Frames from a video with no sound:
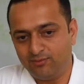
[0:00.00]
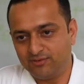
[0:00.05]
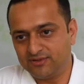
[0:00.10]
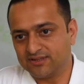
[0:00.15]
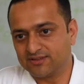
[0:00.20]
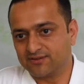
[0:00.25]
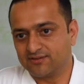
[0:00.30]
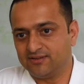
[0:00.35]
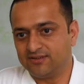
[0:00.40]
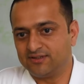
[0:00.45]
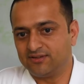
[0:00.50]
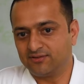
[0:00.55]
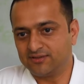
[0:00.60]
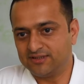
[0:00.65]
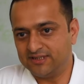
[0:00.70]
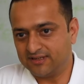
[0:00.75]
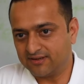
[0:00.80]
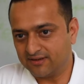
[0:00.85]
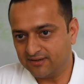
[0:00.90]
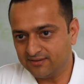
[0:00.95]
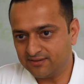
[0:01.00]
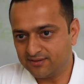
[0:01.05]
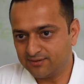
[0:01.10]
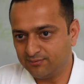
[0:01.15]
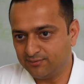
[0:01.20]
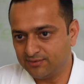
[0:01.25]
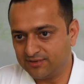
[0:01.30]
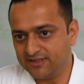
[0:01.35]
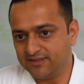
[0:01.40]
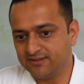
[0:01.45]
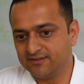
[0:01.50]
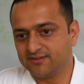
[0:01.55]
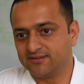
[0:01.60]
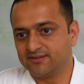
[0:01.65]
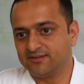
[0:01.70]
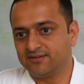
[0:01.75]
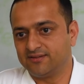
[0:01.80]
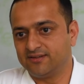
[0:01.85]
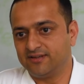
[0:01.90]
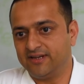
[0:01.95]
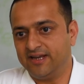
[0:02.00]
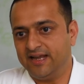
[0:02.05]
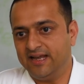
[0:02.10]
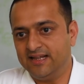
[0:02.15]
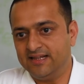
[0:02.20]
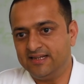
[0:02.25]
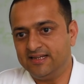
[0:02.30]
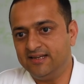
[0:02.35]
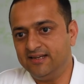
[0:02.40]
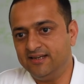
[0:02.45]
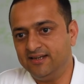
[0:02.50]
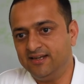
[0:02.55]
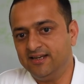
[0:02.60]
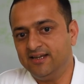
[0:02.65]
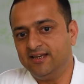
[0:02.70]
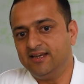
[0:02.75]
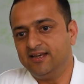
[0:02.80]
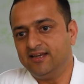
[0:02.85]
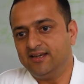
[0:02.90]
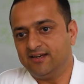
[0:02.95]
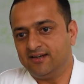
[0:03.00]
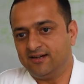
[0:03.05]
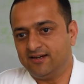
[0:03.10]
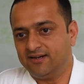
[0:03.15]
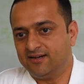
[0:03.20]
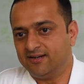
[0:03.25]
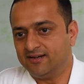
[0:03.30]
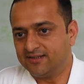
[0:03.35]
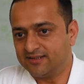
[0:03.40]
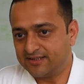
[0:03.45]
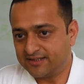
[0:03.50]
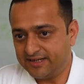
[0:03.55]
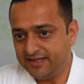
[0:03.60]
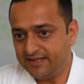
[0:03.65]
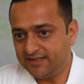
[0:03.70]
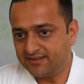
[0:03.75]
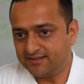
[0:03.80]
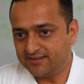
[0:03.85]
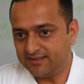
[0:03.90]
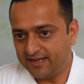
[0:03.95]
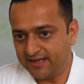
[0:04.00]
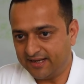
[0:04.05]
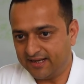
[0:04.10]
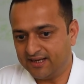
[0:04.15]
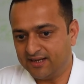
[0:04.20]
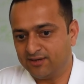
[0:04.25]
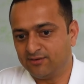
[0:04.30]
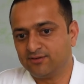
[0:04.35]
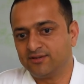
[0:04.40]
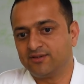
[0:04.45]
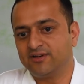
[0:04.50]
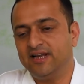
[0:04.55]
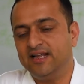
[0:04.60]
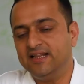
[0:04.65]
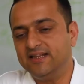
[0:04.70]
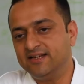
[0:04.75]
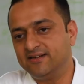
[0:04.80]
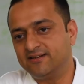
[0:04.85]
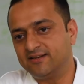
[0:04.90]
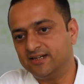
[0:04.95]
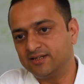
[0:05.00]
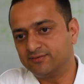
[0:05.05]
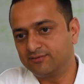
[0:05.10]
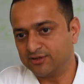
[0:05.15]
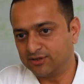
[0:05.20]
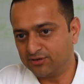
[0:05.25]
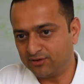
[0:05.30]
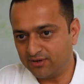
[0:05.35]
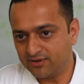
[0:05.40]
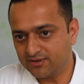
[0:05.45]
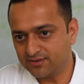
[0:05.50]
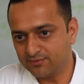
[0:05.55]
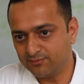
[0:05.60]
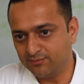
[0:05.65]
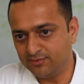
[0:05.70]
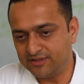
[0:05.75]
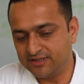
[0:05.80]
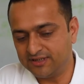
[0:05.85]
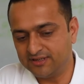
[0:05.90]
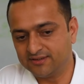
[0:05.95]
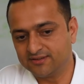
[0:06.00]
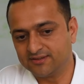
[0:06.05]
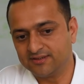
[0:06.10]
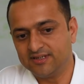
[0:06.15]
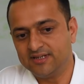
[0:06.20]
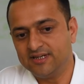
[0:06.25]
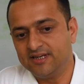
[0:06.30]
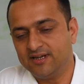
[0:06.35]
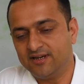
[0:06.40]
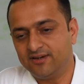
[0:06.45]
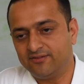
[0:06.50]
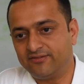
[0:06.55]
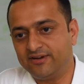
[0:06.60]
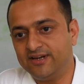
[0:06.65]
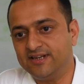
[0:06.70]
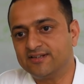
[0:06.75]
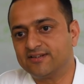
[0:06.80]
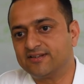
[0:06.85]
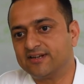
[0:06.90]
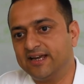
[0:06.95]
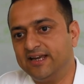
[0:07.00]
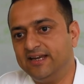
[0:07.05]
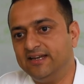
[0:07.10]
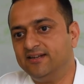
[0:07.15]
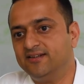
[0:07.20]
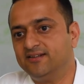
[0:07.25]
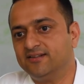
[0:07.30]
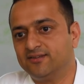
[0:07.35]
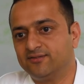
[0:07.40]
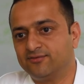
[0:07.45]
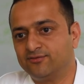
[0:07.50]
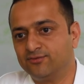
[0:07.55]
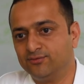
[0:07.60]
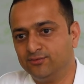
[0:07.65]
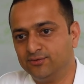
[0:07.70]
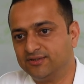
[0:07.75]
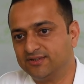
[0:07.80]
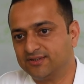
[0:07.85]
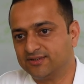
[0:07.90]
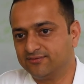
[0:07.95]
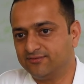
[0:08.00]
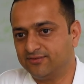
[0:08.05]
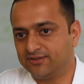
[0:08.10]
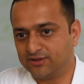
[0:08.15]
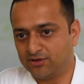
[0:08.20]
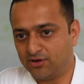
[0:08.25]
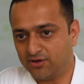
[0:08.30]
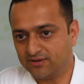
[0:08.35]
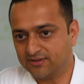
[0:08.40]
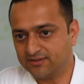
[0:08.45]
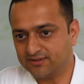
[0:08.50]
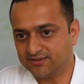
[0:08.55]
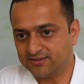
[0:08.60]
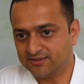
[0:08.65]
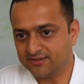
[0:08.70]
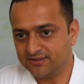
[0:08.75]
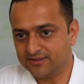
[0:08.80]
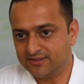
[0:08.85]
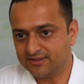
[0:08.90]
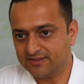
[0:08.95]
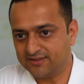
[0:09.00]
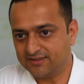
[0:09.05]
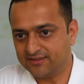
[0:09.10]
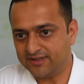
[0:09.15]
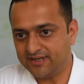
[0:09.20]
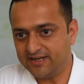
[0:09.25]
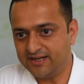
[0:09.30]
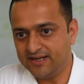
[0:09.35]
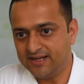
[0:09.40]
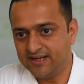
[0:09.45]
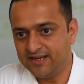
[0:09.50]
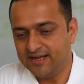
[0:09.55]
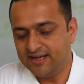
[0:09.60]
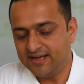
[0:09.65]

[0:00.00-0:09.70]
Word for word: which is called Dogsee Crunch which is the healthy uh, treats another healthy treat for dogs which is freeze dried fruits for dogs right